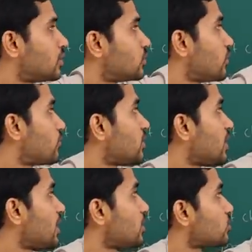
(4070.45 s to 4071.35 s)
So, if the
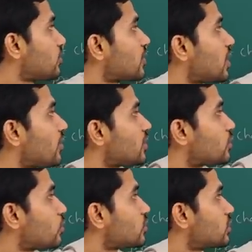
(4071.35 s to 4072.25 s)
radius of
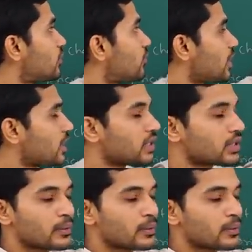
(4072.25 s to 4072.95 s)
curvature was different,